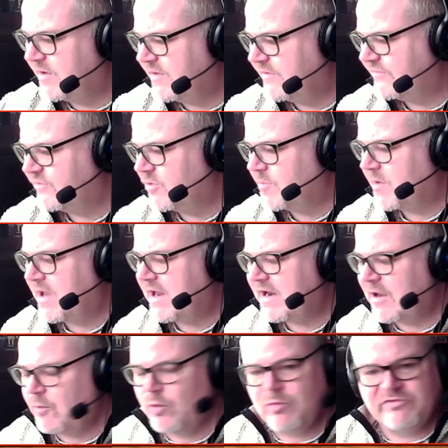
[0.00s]
picked this up
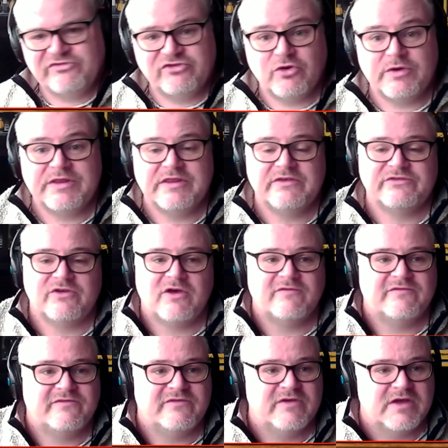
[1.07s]
and I will be showing this
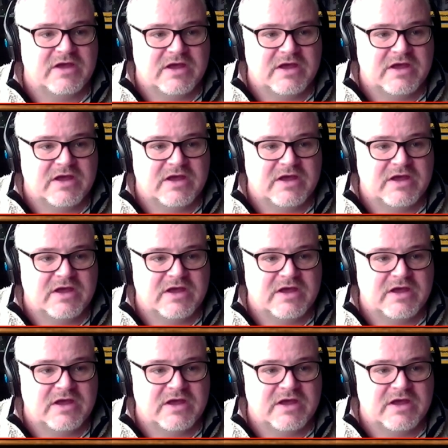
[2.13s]
off